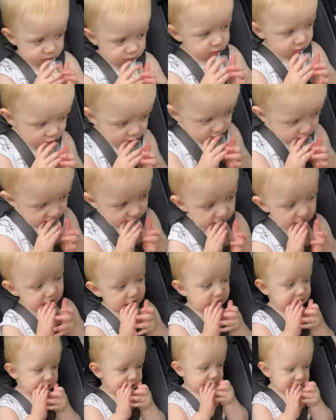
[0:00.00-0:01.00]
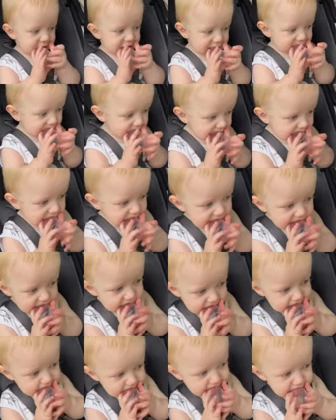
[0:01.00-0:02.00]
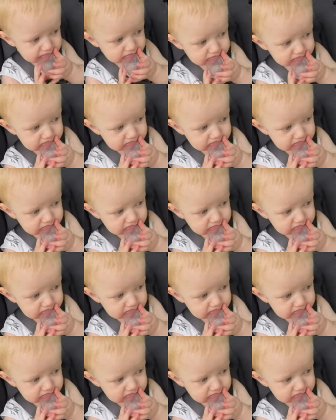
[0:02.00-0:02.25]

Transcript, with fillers: to cross the road here, darling. We'll, we'll stop at the